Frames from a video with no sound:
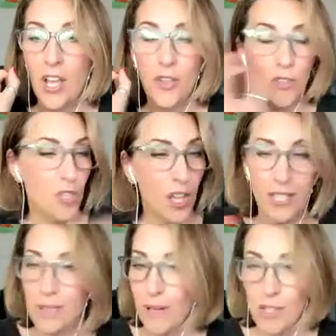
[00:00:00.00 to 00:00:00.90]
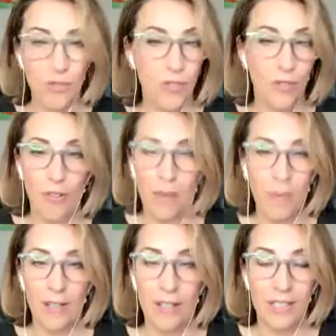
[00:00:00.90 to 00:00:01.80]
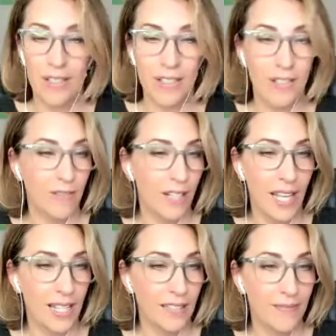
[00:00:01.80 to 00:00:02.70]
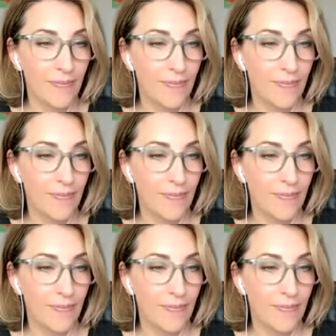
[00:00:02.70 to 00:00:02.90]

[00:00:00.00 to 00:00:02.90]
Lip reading: There's nothing special and different about us, right, Anne?